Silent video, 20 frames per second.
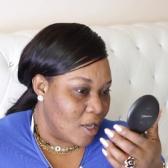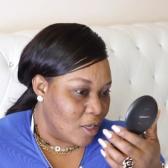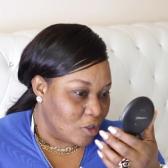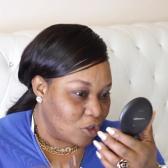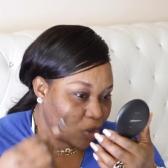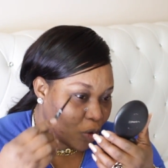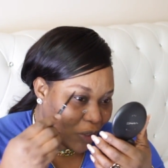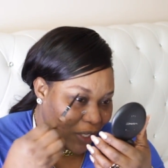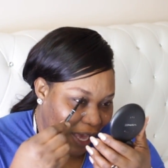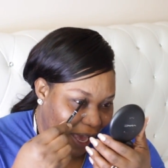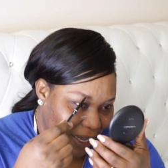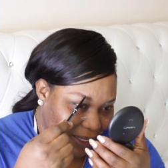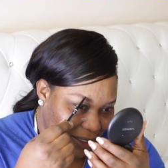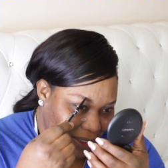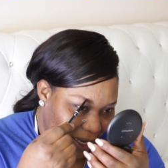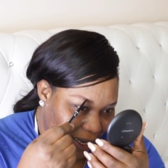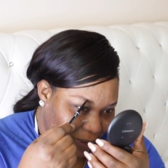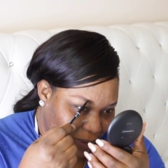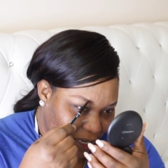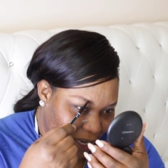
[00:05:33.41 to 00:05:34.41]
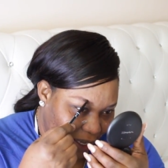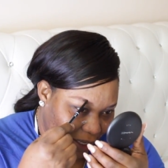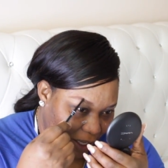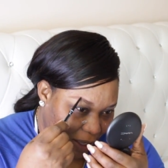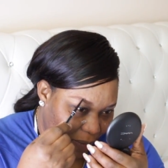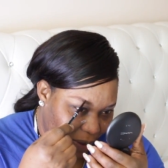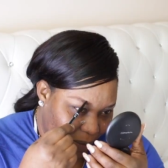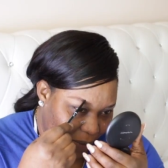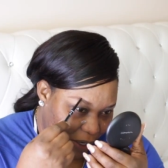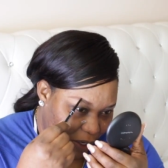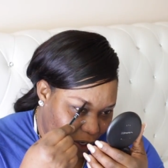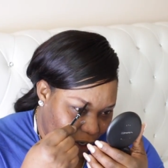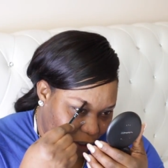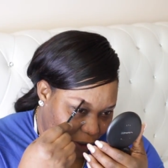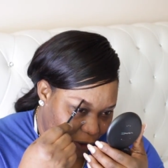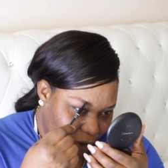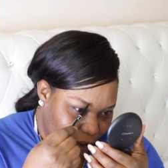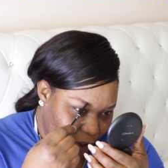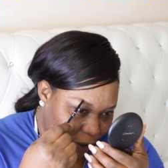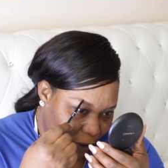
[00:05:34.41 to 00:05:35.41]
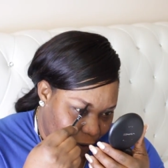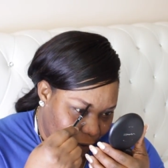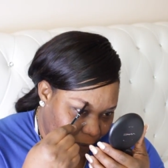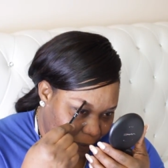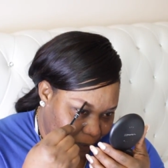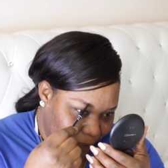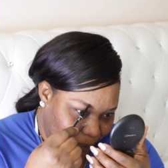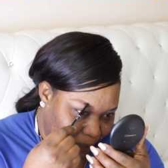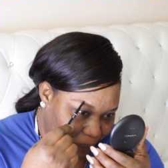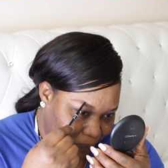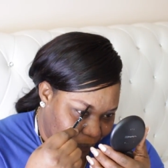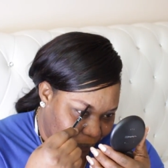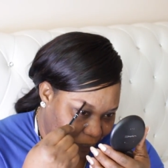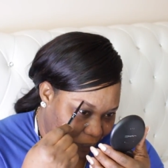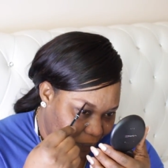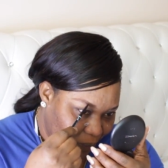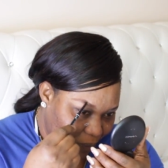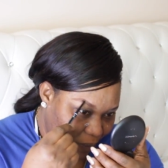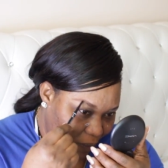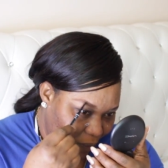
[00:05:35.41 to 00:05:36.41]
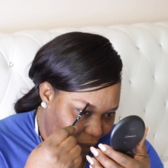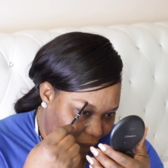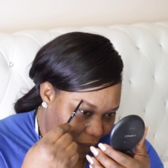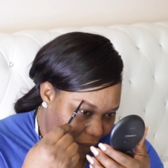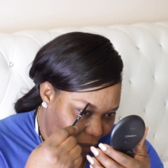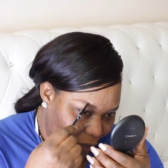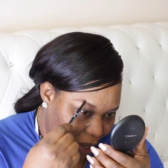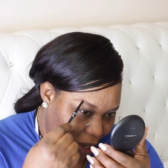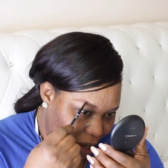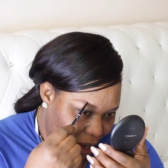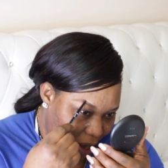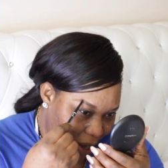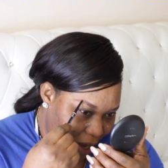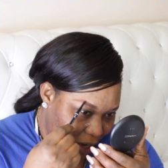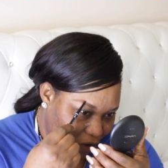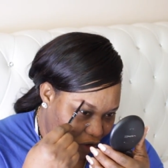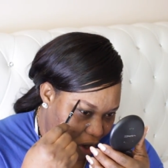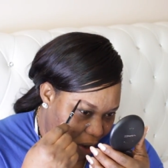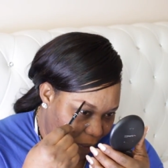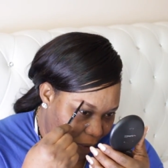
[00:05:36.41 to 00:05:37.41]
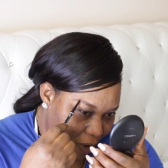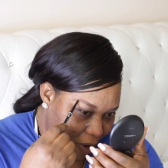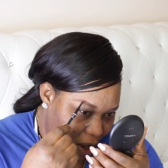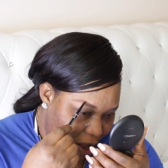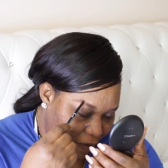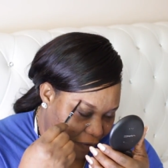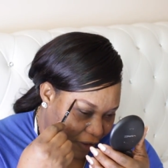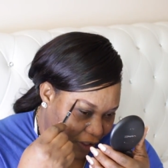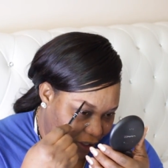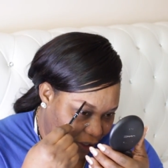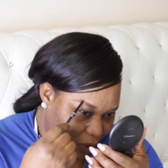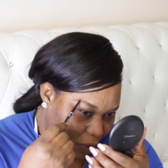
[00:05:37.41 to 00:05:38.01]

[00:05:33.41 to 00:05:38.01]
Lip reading: So yes, I'm telling you about my daughter. So I drop her off at